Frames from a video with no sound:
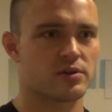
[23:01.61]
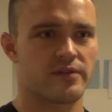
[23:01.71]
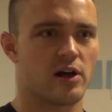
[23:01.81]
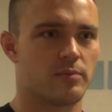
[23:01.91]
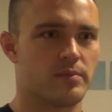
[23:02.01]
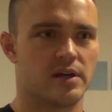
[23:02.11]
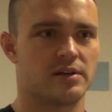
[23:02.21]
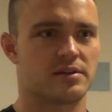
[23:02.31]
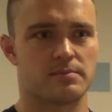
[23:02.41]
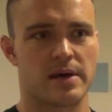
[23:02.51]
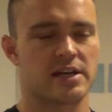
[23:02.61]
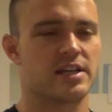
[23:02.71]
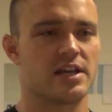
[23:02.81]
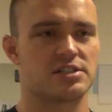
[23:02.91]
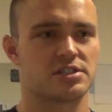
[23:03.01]
development,
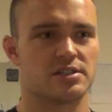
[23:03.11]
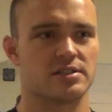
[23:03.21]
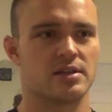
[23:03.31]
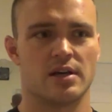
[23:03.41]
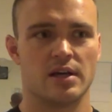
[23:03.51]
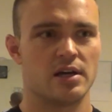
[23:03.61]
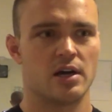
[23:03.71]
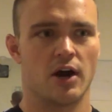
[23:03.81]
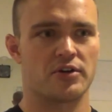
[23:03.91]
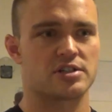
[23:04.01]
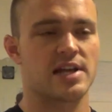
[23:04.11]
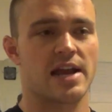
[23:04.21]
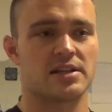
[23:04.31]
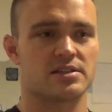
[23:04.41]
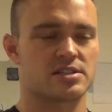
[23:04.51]
meditation,
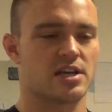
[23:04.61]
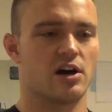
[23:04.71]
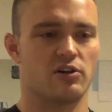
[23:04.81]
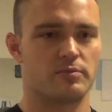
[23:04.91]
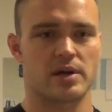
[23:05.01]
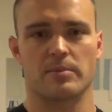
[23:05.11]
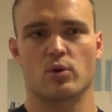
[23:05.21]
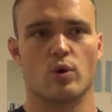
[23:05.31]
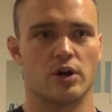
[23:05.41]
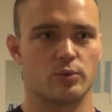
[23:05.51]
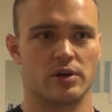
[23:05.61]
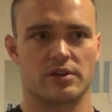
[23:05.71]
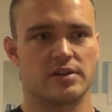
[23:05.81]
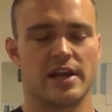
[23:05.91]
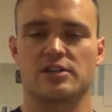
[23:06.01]
understanding the self, becoming one
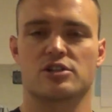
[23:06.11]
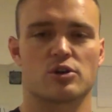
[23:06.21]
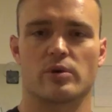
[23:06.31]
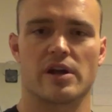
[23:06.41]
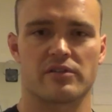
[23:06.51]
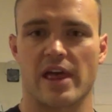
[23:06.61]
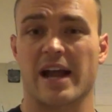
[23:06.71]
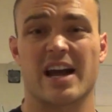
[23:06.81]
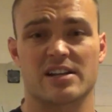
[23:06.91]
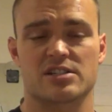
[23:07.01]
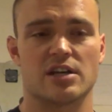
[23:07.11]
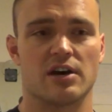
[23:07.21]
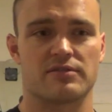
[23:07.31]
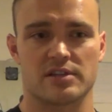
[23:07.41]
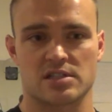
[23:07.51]
with nature or whatever, that kind of
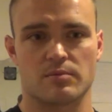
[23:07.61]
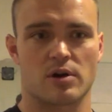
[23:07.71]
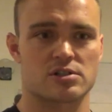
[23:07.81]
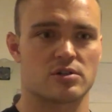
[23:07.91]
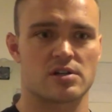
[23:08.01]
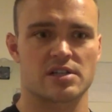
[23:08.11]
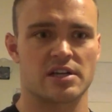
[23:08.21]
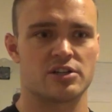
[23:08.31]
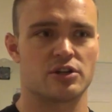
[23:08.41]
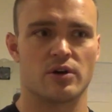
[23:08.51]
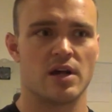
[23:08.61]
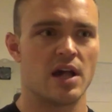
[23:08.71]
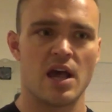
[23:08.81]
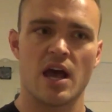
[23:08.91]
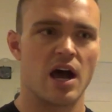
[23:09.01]
stuff that some martial arts get into,
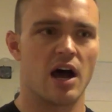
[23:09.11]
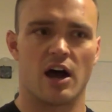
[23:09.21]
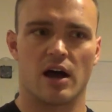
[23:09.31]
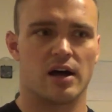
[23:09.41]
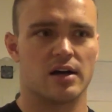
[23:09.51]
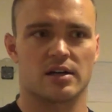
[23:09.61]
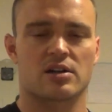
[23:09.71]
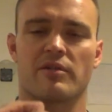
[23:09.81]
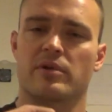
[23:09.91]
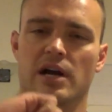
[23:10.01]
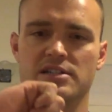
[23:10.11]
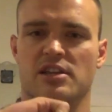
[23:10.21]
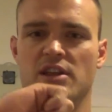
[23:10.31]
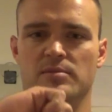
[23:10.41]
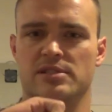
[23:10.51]
Krav Maga gets a
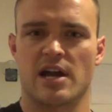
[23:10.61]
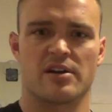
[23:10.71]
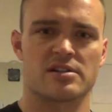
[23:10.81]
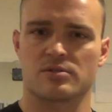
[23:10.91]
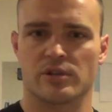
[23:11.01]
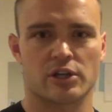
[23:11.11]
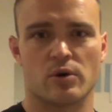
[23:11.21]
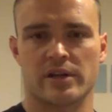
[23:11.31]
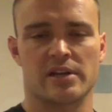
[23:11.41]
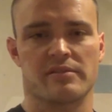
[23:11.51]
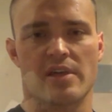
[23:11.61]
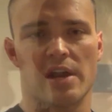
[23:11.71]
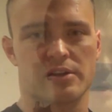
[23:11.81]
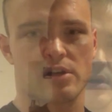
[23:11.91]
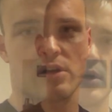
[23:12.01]
thumbs down. It doesn't really go into any of
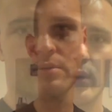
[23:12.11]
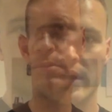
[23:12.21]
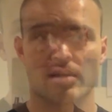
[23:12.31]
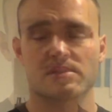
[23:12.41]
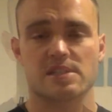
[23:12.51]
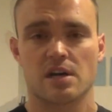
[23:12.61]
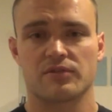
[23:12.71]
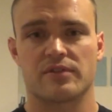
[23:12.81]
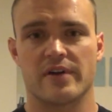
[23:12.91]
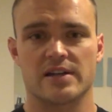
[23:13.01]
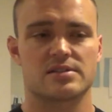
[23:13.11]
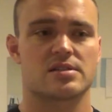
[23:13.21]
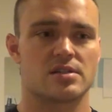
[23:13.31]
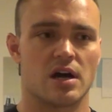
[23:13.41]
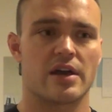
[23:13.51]
that at all. When it comes to
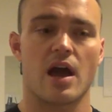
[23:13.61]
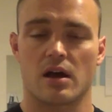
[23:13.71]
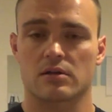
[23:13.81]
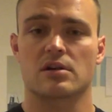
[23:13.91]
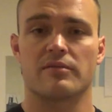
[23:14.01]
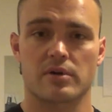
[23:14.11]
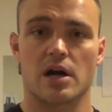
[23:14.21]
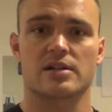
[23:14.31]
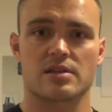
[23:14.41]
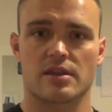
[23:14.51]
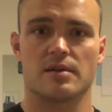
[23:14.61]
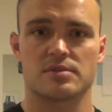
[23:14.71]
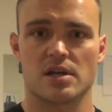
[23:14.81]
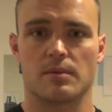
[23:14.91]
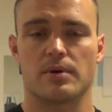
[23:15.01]
self-defense, yeah, Krav Maga gets a
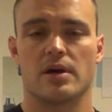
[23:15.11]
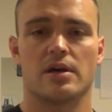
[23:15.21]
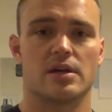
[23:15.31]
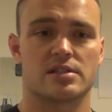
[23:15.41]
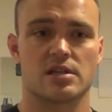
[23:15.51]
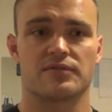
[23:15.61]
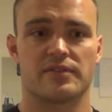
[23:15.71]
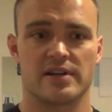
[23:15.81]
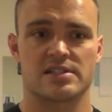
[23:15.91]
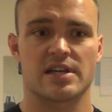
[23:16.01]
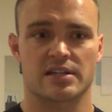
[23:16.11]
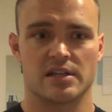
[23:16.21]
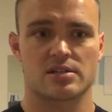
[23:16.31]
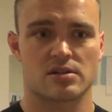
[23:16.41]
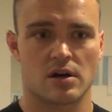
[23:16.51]
thumbs up. Its self-defense
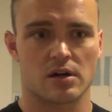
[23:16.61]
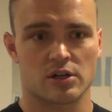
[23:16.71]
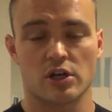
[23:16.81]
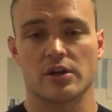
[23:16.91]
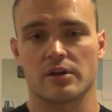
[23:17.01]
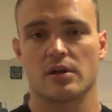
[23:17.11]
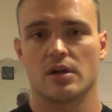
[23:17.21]
techniques are good.